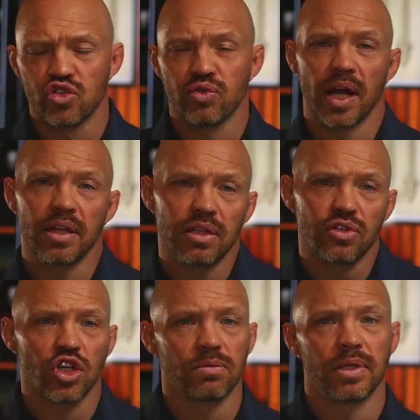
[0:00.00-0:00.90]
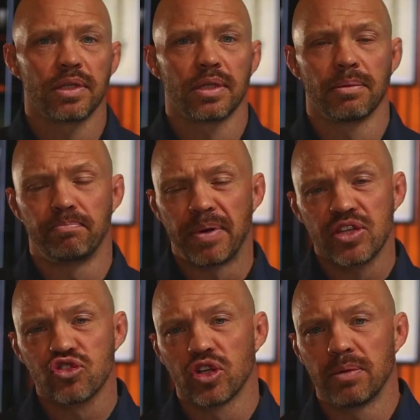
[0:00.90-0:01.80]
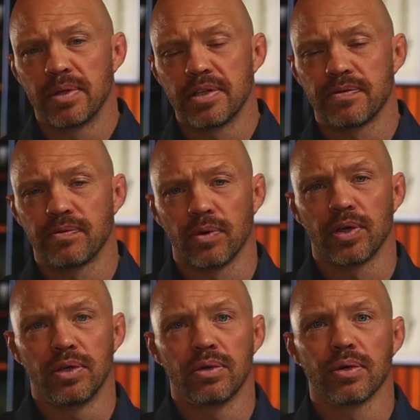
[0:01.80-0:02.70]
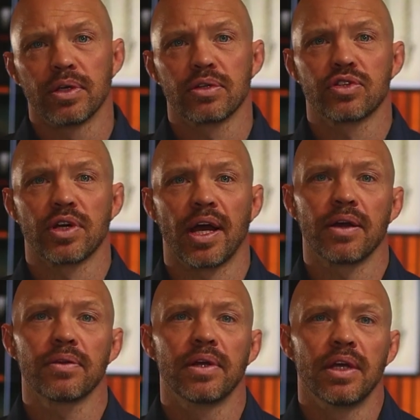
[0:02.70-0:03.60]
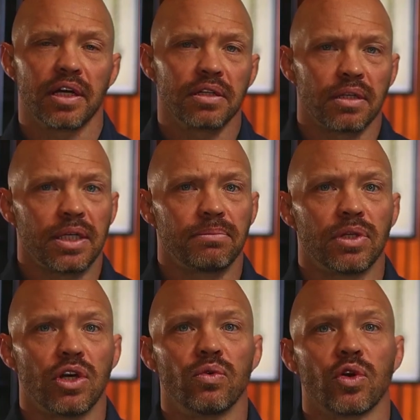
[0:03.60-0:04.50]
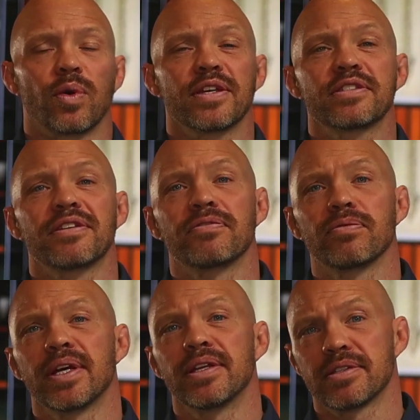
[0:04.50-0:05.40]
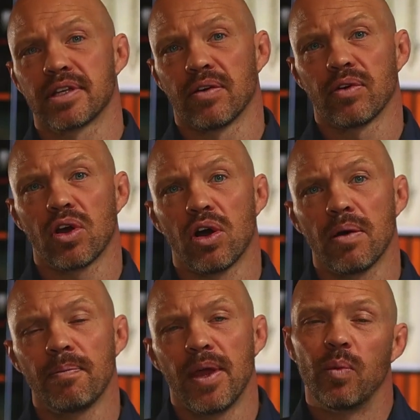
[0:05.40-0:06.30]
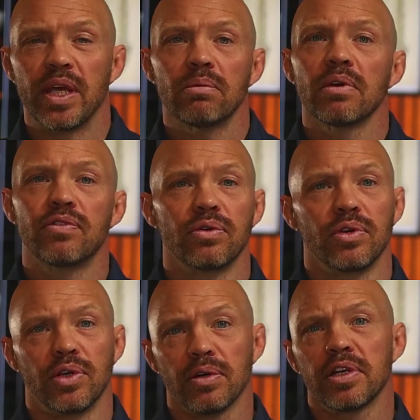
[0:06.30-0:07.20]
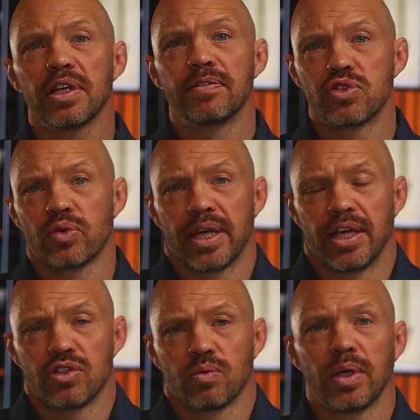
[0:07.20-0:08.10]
and you're trying to determine the best treatments for you or your child, click on the link below and request a free discovery call, and we can review your individual case.